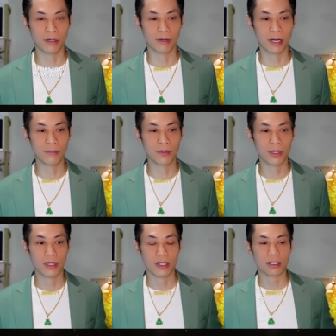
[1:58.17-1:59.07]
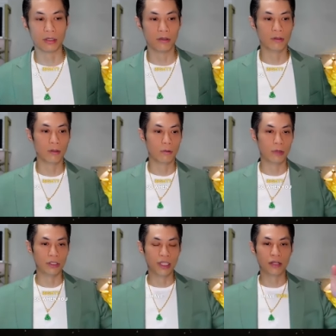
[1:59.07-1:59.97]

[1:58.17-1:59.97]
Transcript: right? So when you have